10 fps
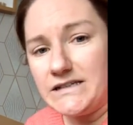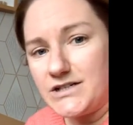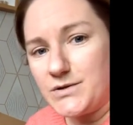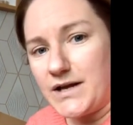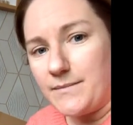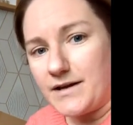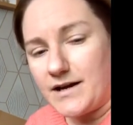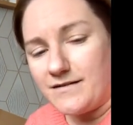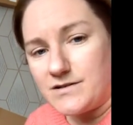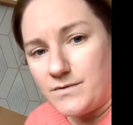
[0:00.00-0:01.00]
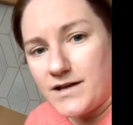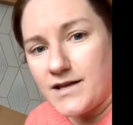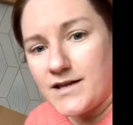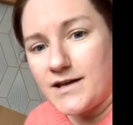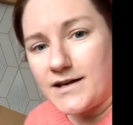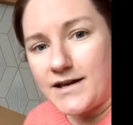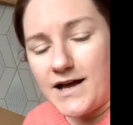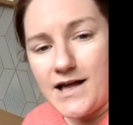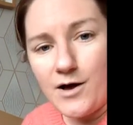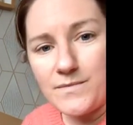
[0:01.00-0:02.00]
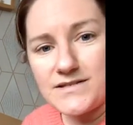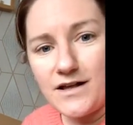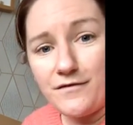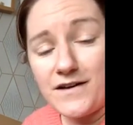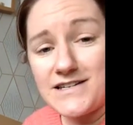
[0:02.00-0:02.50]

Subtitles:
I do get a bit carried away and I can't help myself.